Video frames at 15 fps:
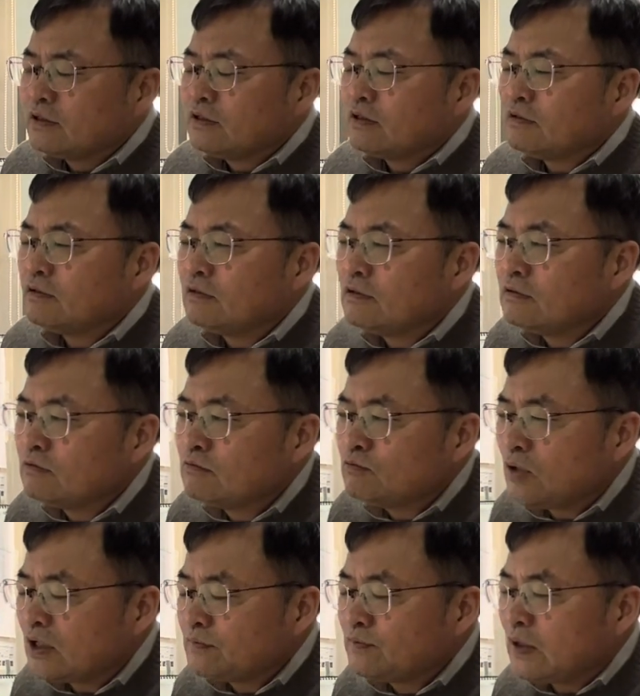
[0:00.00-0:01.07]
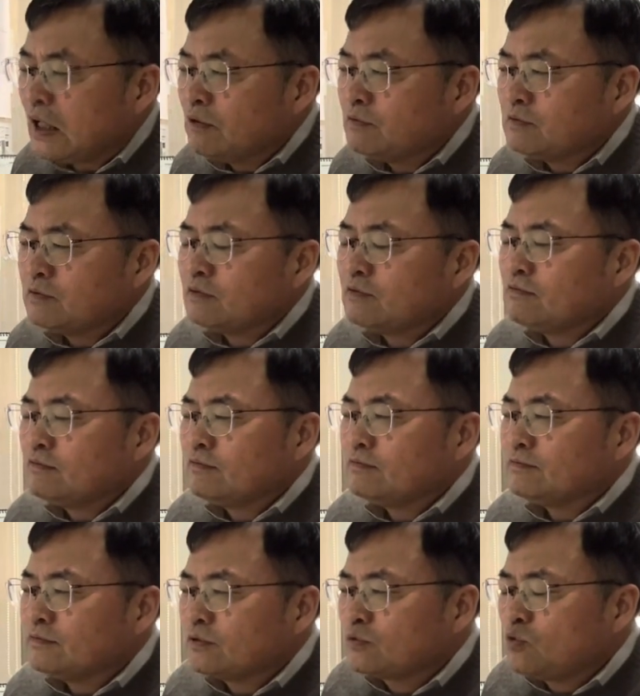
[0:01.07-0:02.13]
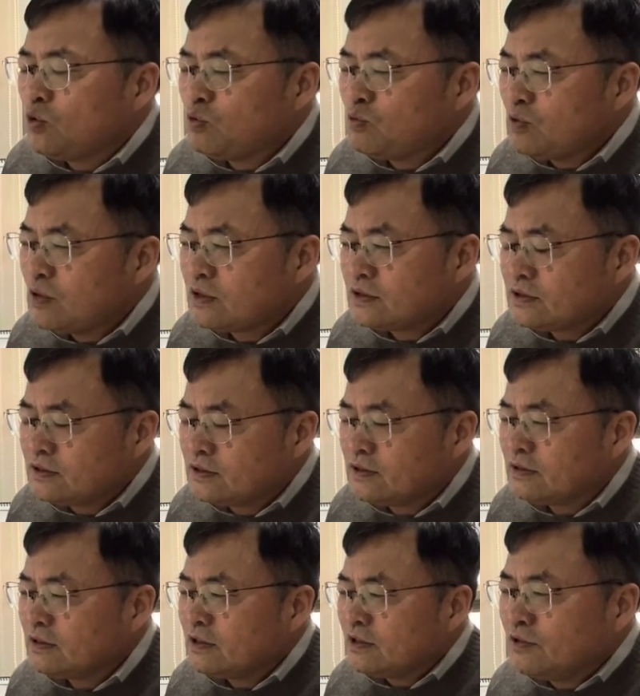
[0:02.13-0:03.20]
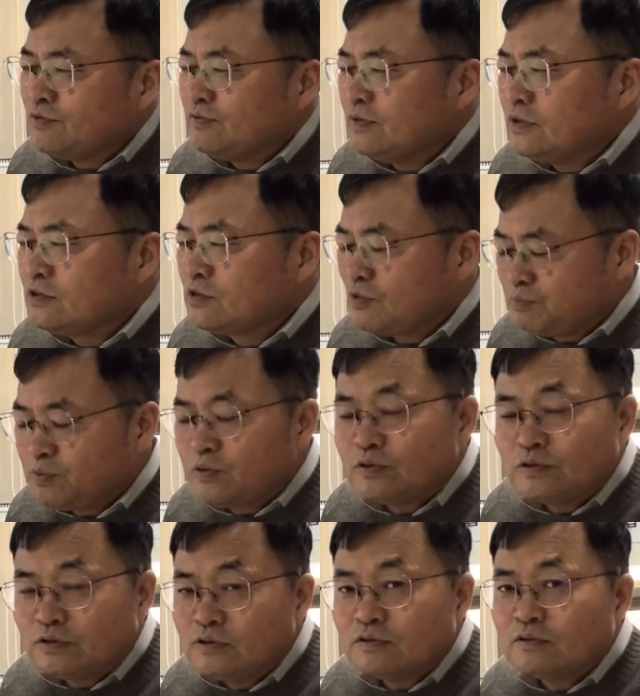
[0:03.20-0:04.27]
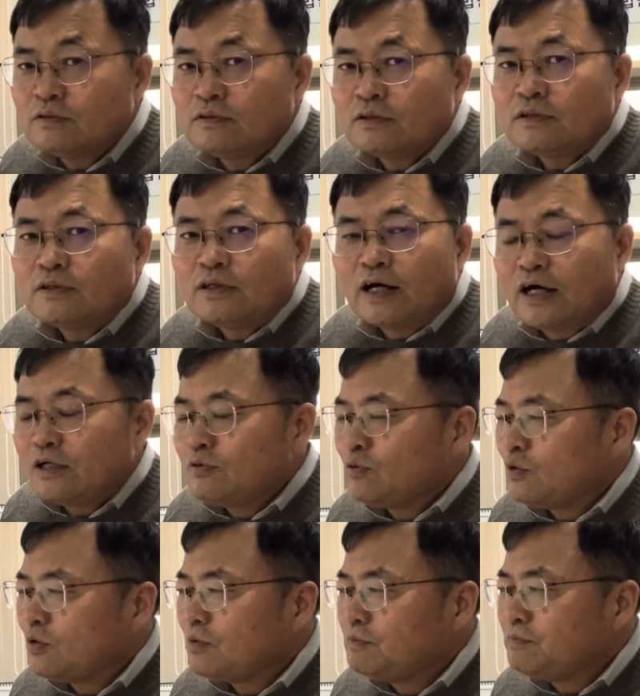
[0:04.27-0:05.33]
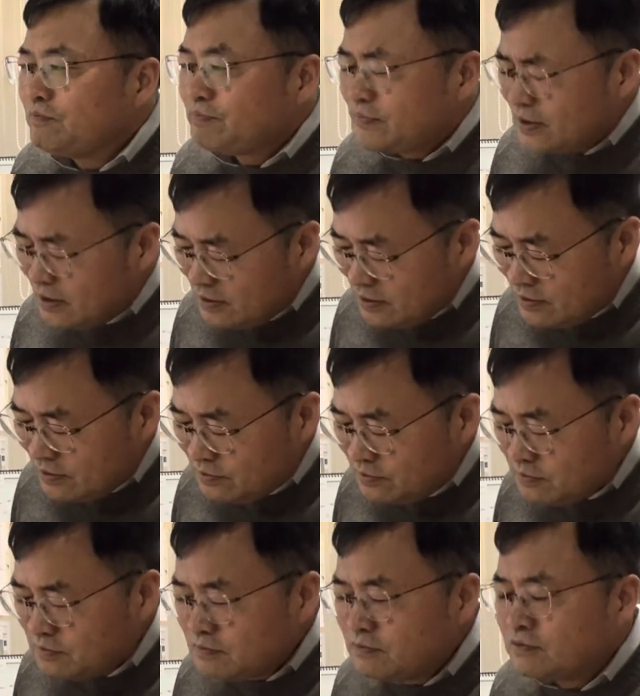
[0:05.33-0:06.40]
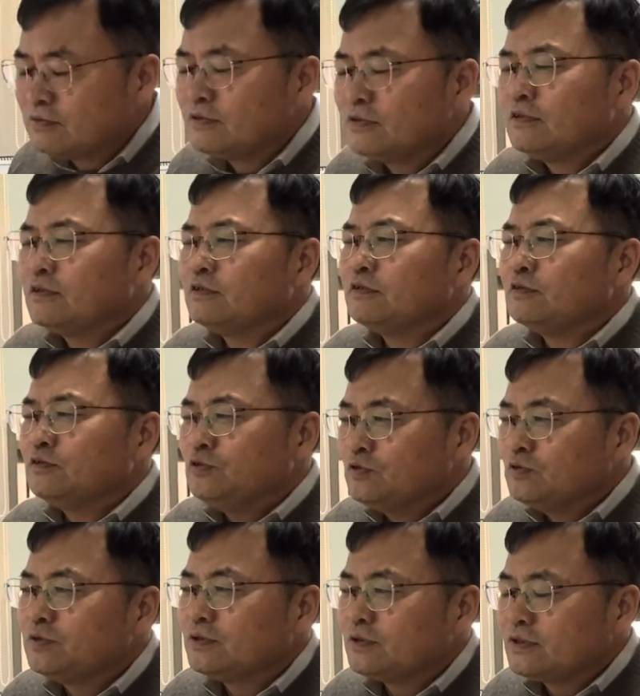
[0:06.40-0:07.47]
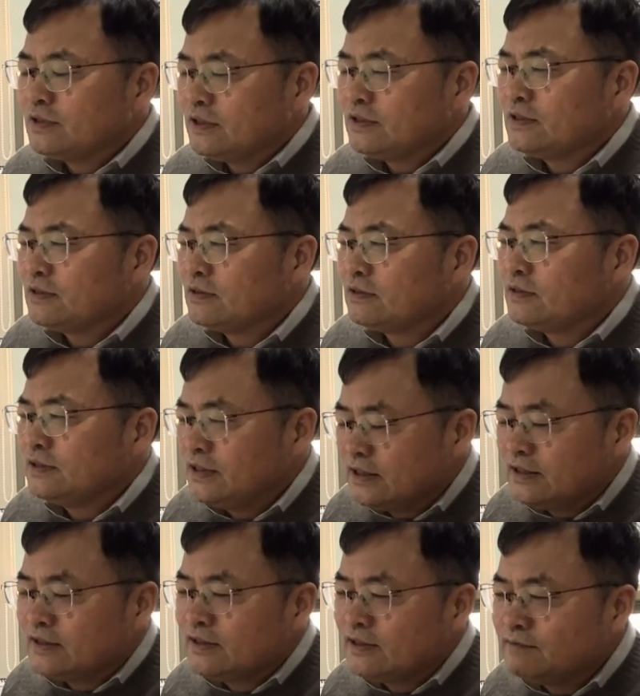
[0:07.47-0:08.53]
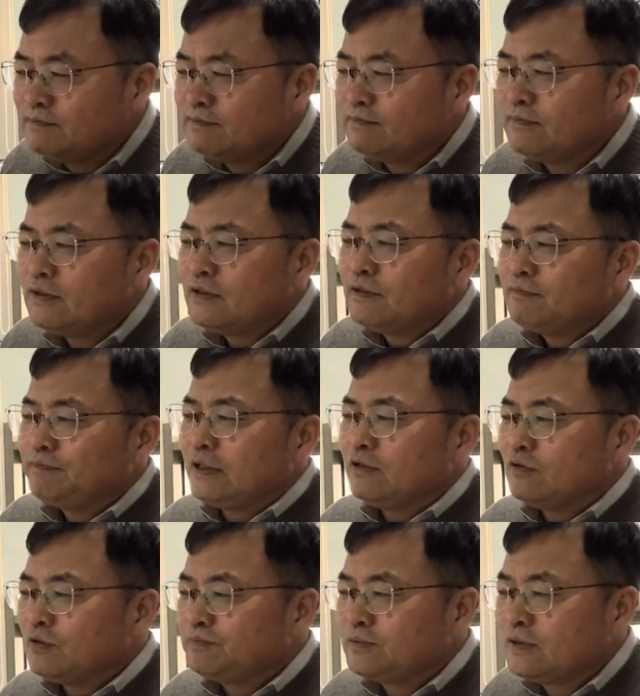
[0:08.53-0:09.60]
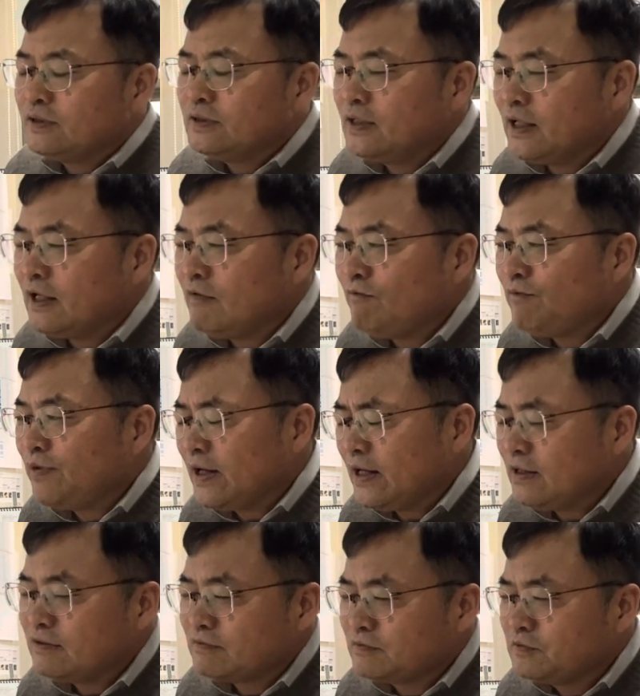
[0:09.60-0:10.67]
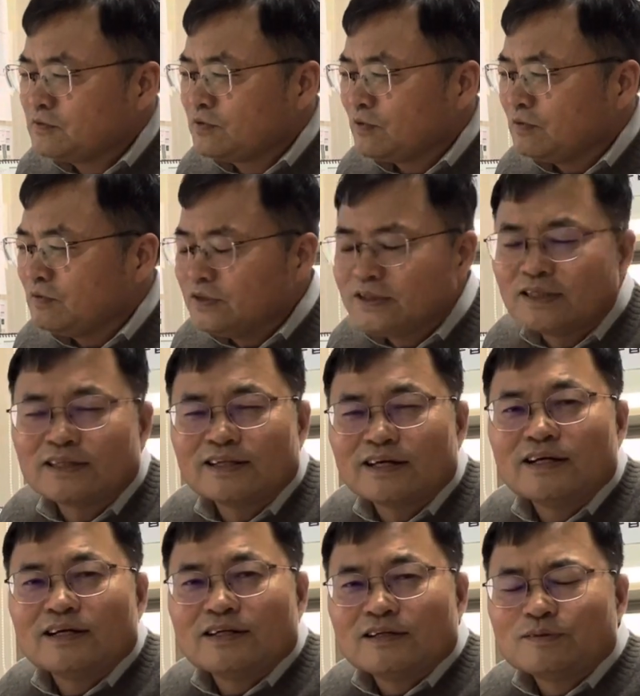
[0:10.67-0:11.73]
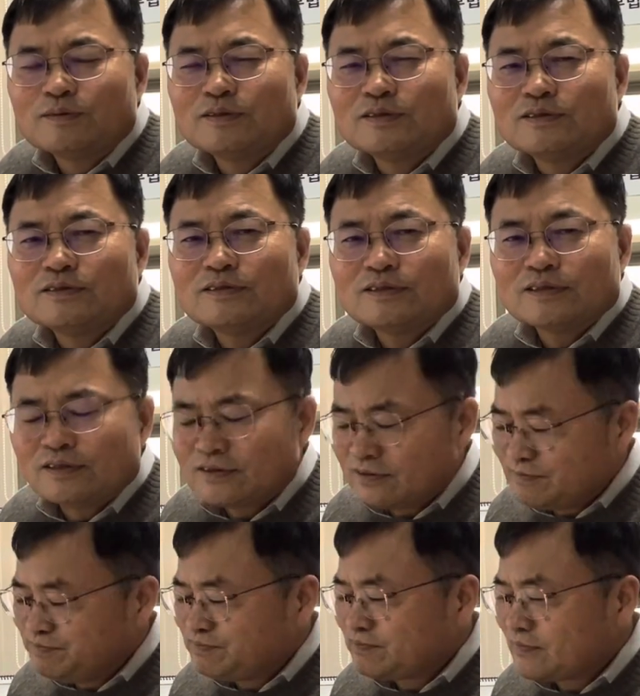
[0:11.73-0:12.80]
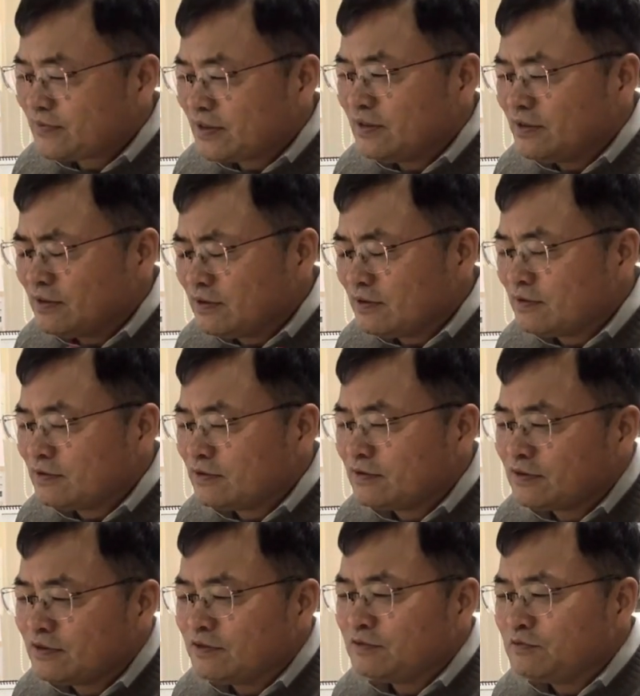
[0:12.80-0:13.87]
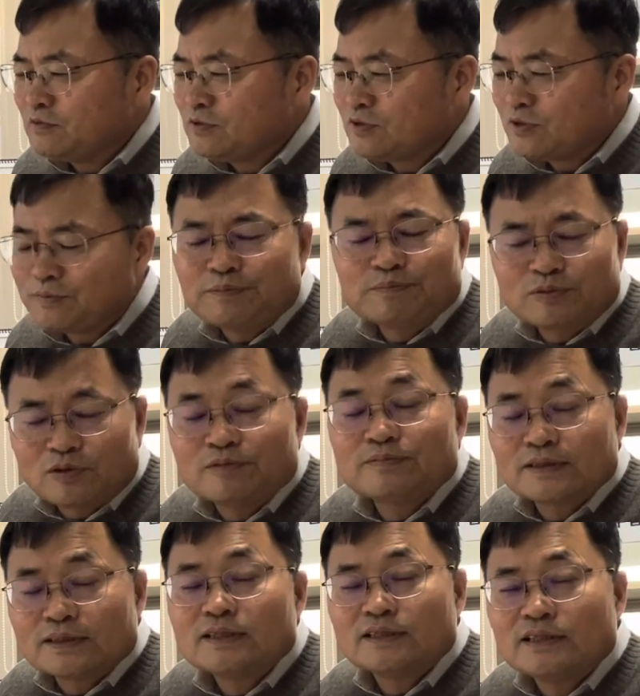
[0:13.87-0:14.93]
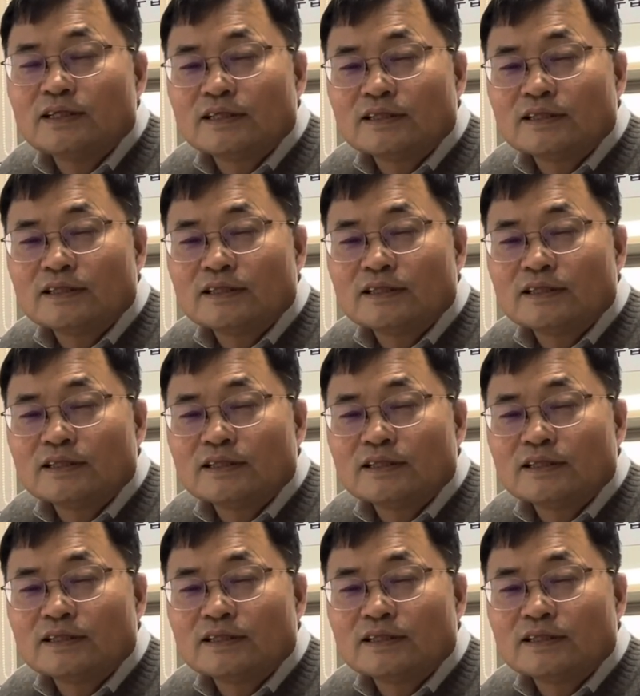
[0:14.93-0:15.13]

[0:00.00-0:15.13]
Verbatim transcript: uh, one of our uh, co-workers will support you. I Thank hope uh, you uh, use this uh, system very often and find good solution for your uh, the rules of employment. Yeah.